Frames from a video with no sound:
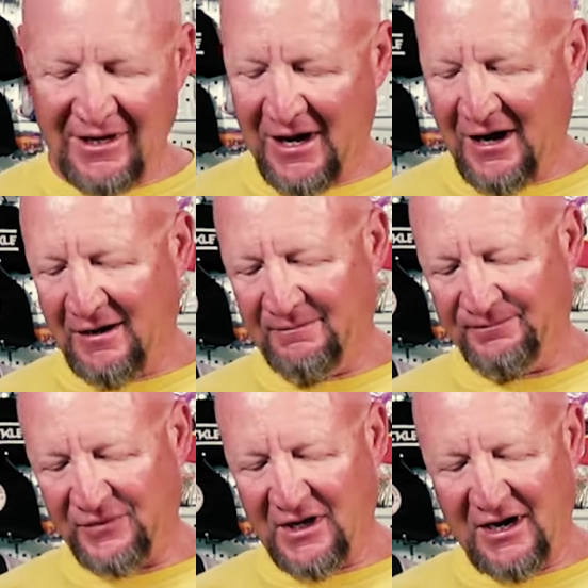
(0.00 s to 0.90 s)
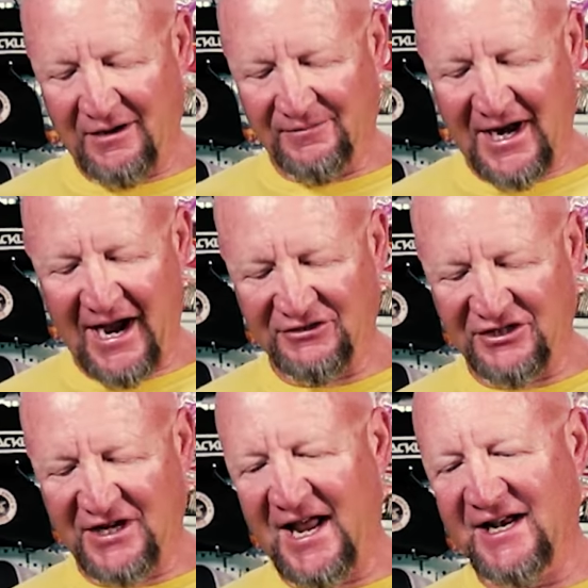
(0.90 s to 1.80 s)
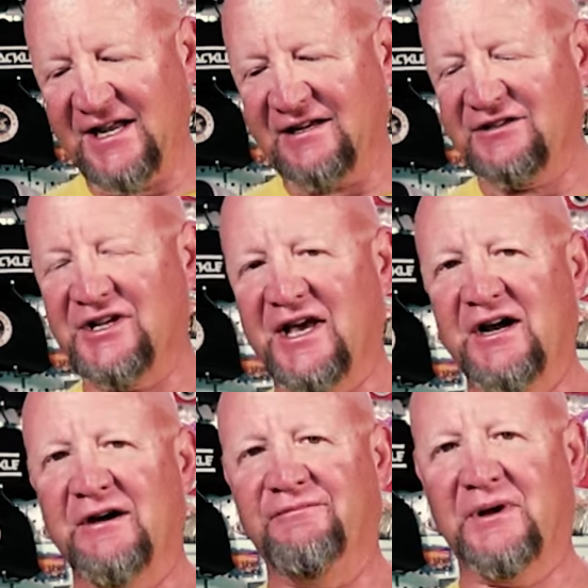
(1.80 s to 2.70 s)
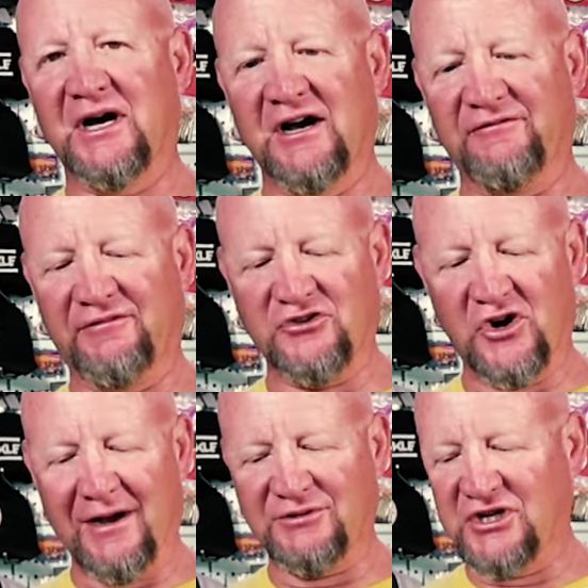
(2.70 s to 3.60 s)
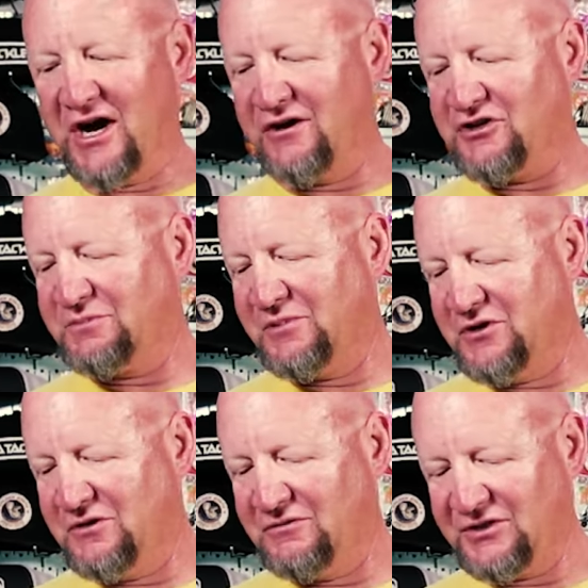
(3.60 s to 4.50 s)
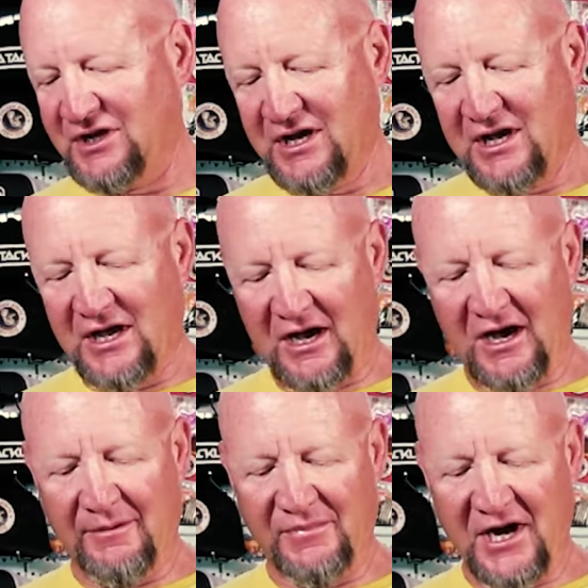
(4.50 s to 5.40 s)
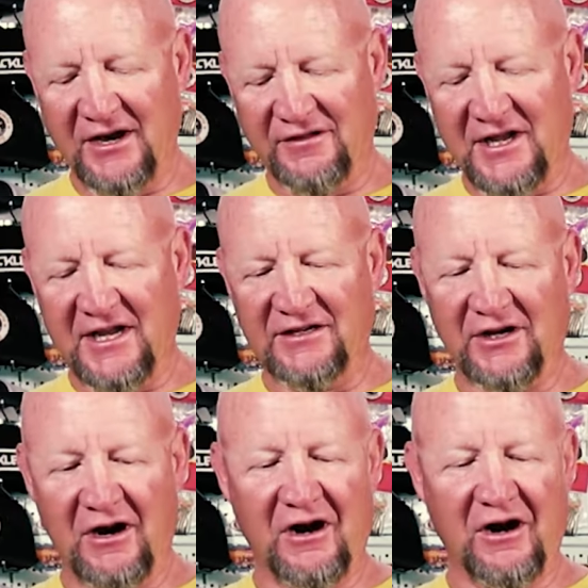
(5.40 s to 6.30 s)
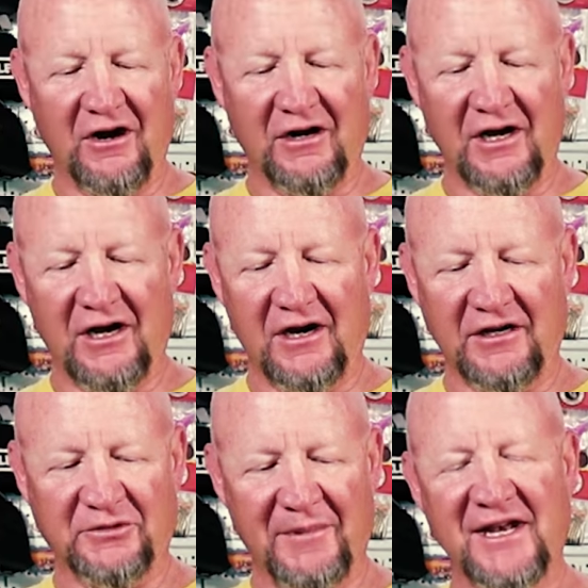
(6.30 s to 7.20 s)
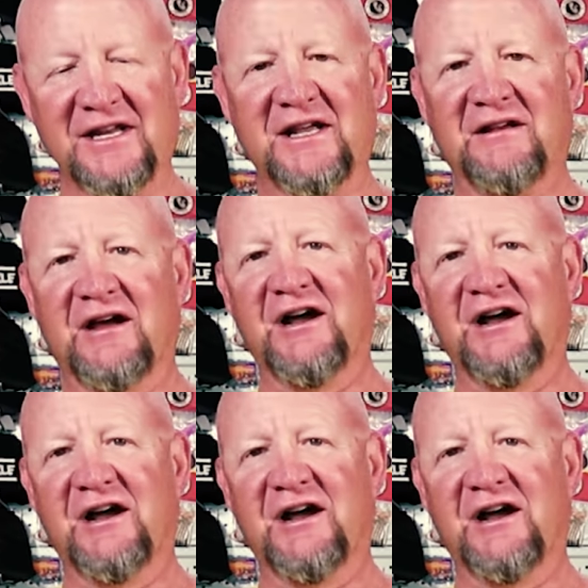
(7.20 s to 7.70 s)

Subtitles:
But outstanding setup for drop shot or spoons. But these are spendy.